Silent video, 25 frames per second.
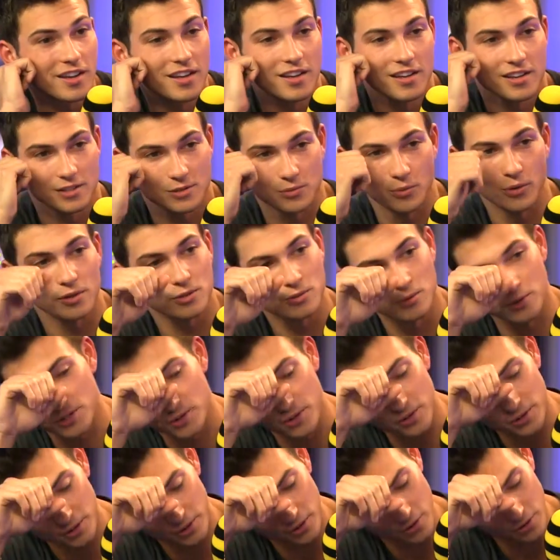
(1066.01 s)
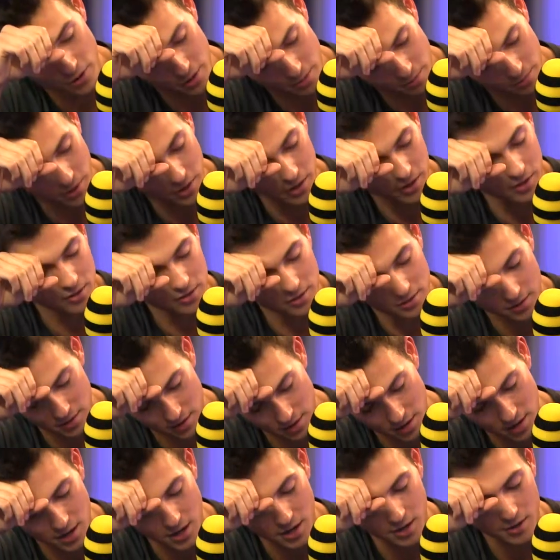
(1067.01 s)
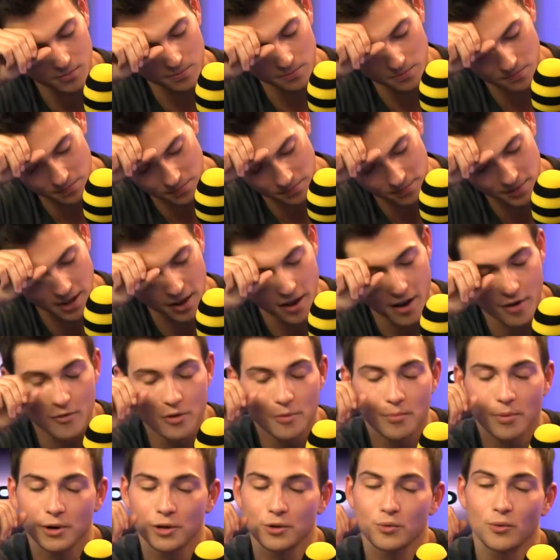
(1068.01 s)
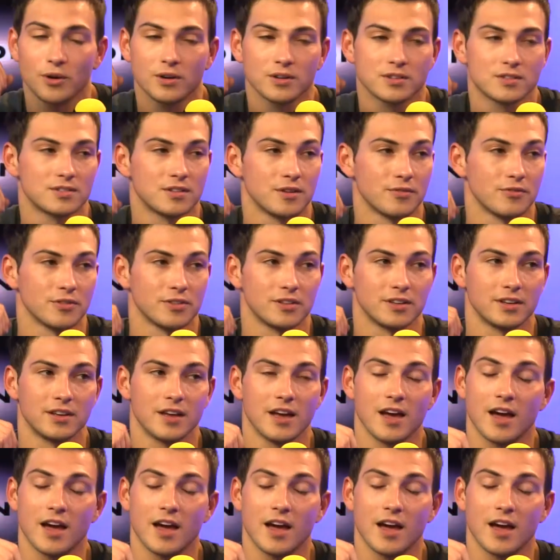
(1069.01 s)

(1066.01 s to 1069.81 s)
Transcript: Right. It's worked to a certain degree, but um, everybody works differently.